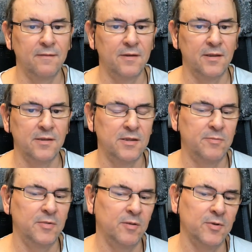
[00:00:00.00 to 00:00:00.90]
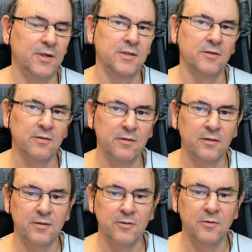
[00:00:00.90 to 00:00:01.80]
and, and this applies
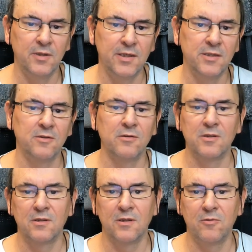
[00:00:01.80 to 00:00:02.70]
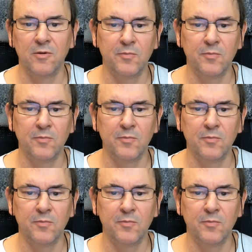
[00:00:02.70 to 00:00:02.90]
all uh, to ASUS